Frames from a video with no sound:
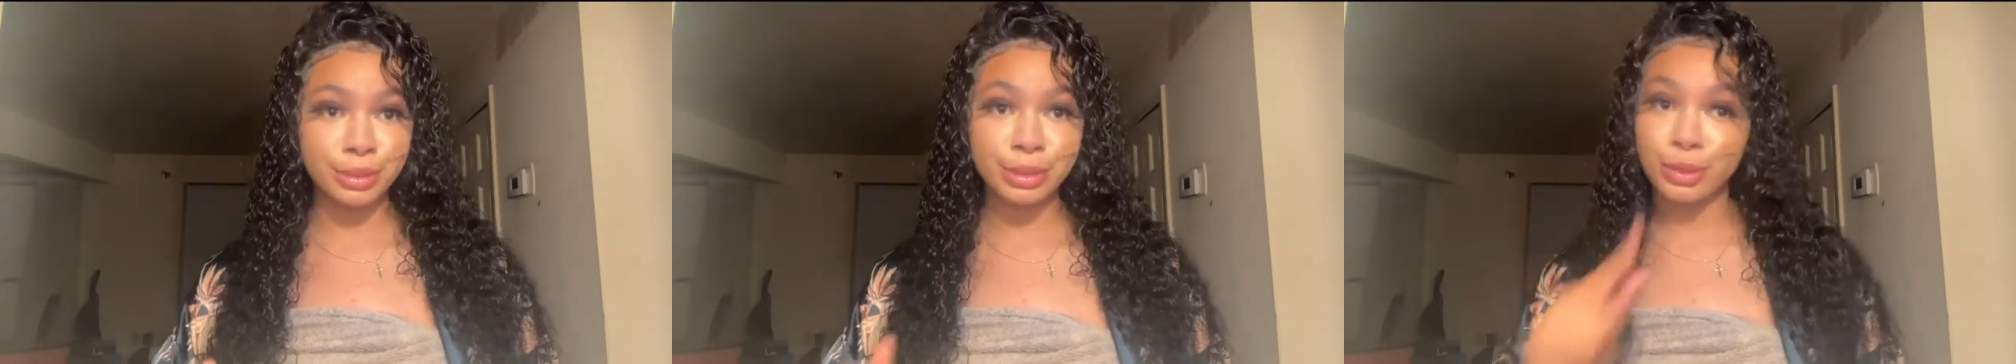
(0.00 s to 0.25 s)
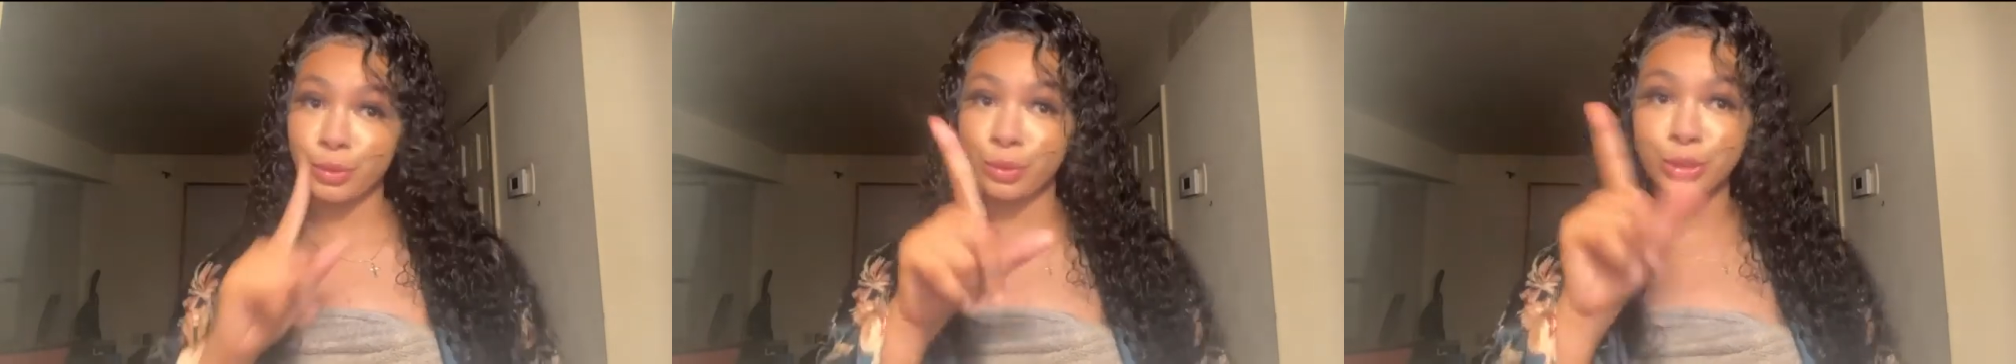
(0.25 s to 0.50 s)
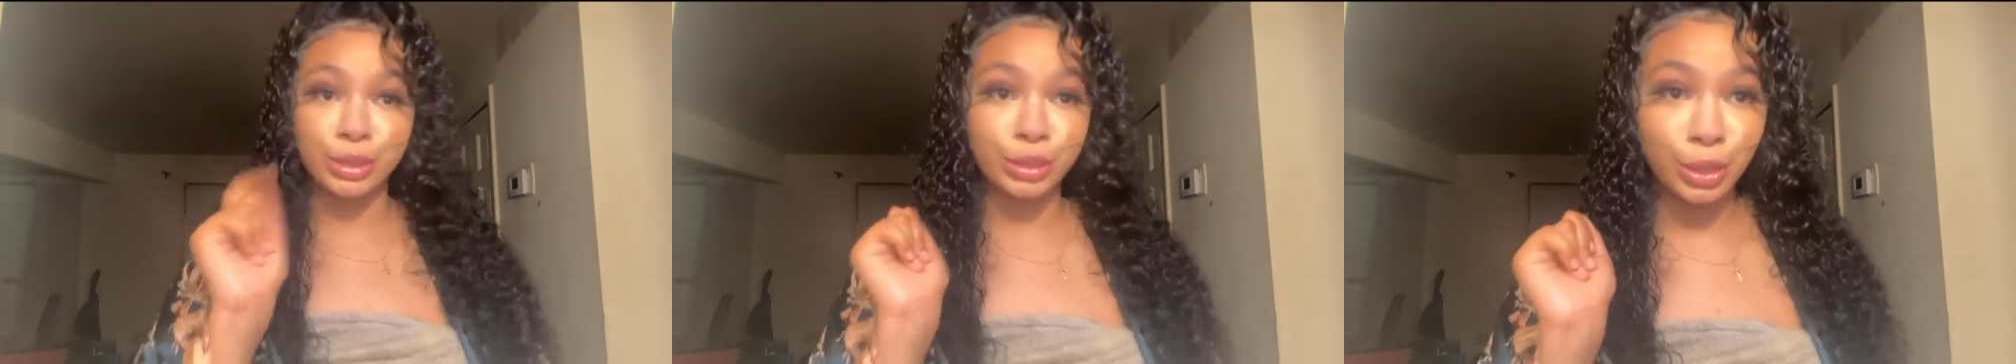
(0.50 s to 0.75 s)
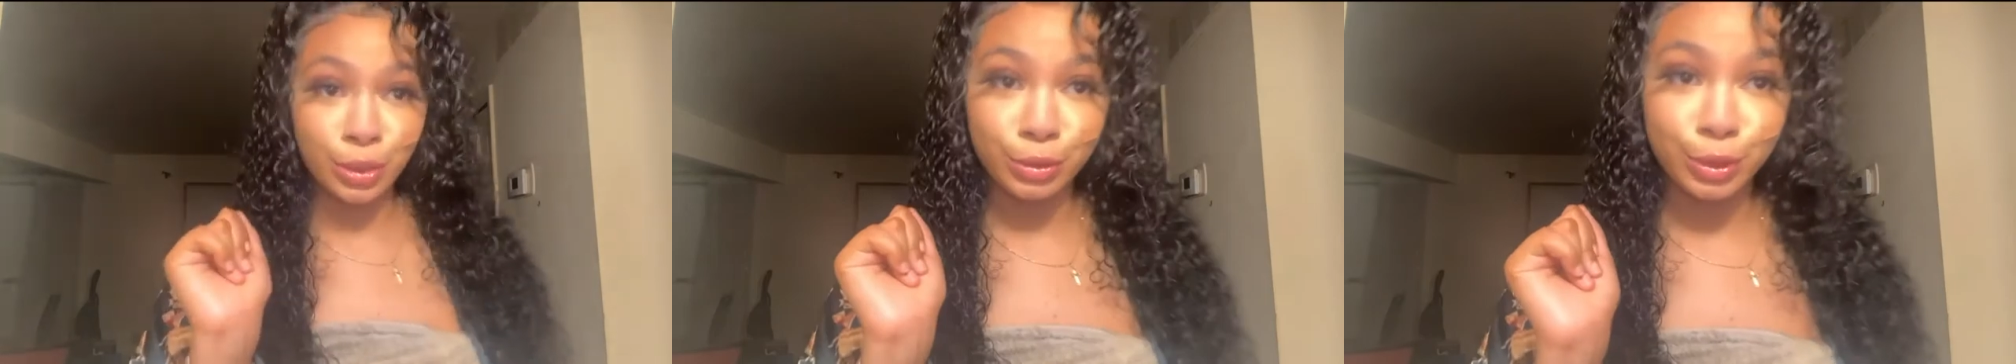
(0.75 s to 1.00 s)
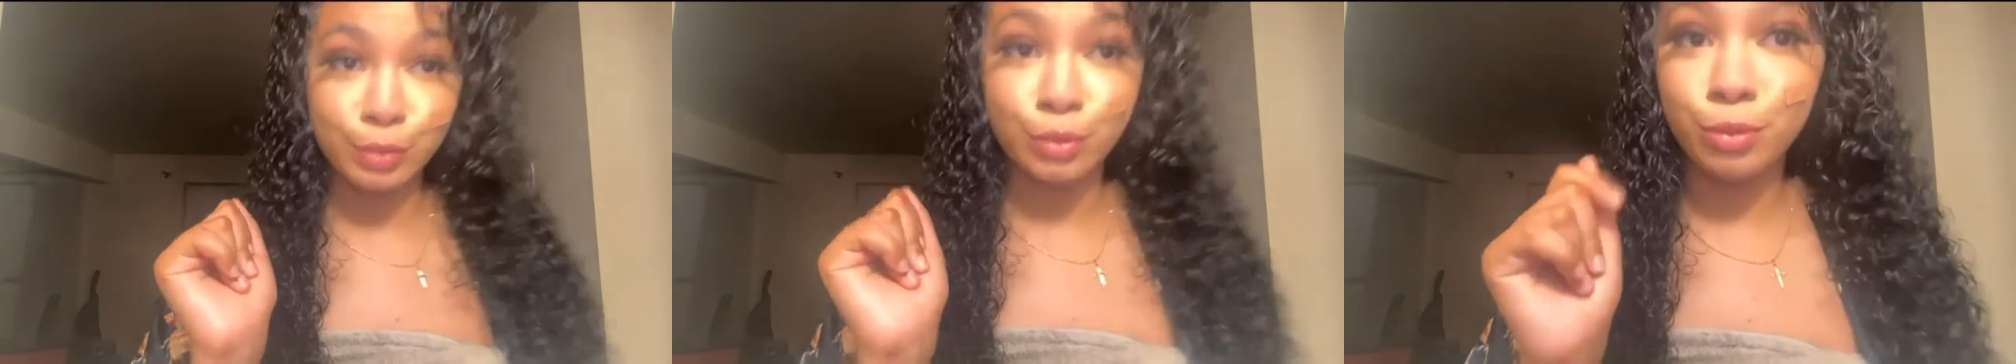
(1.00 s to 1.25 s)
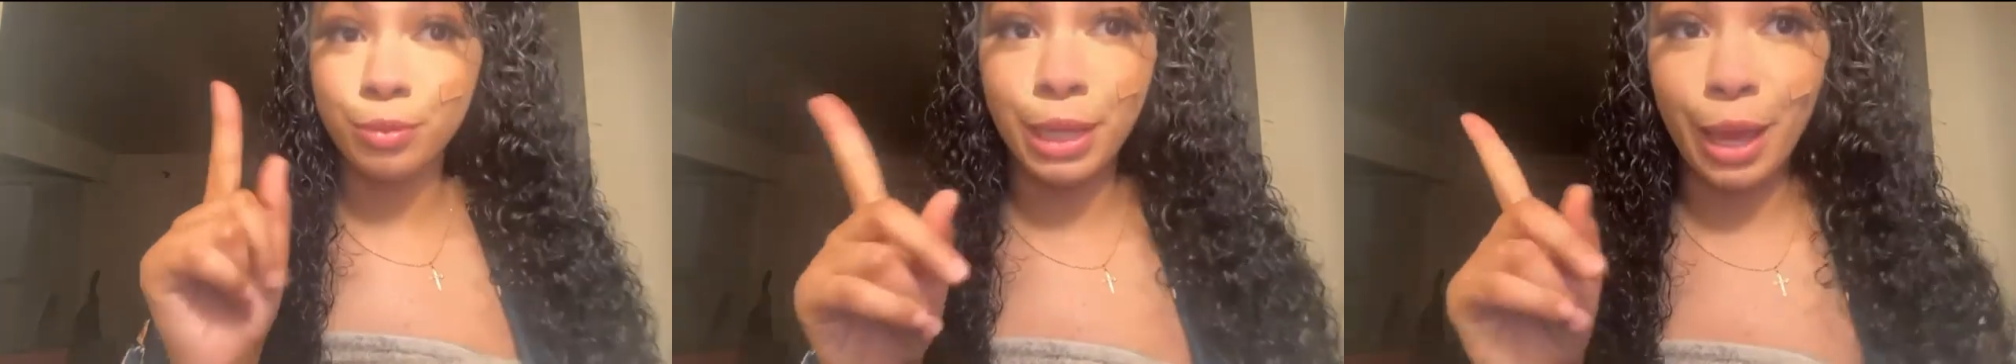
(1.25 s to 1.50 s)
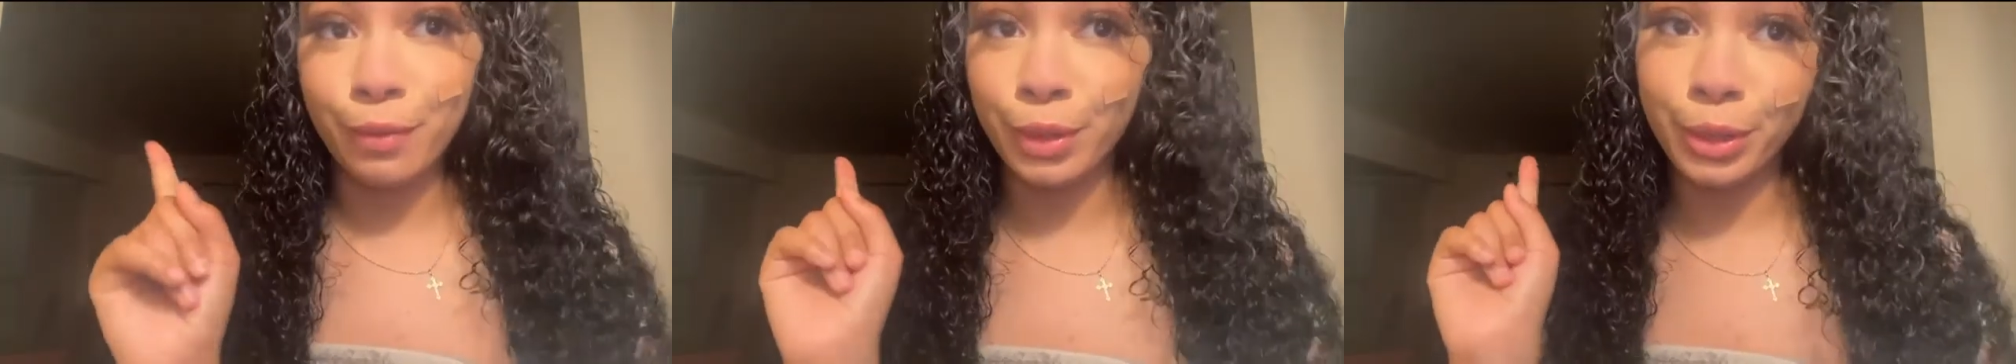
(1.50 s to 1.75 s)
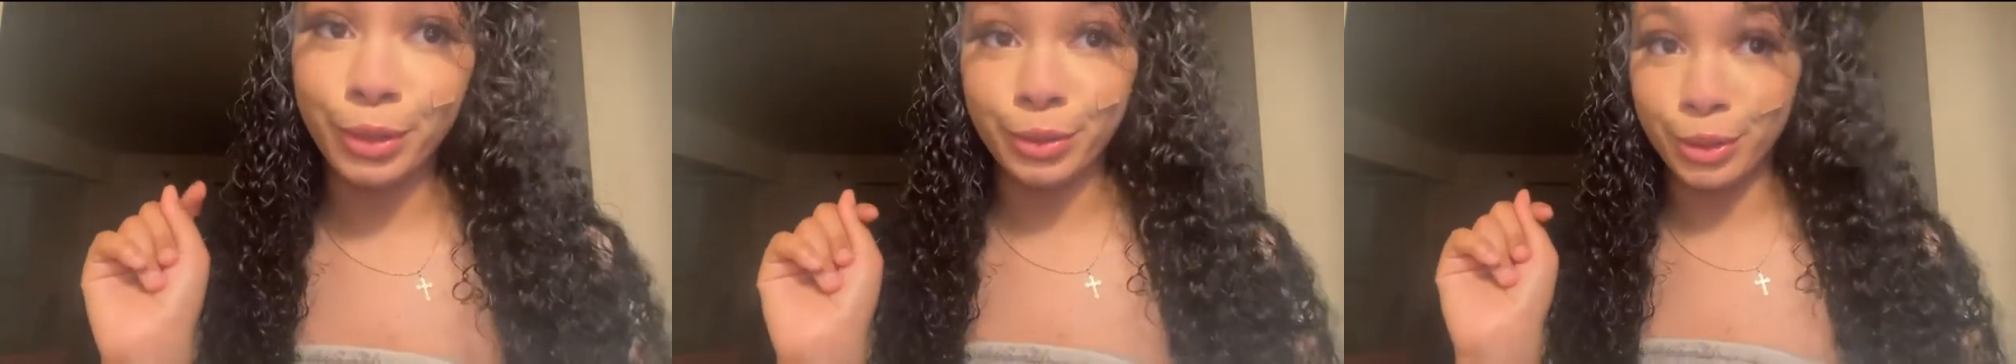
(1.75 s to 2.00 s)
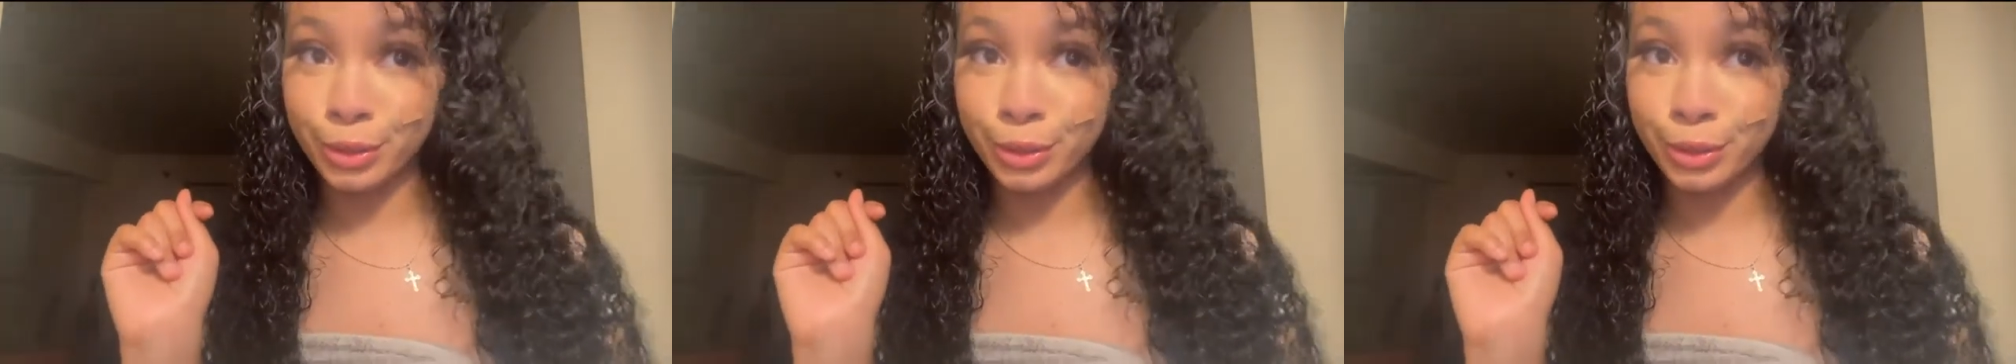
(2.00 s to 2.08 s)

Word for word: to, or to toes if you be having hair on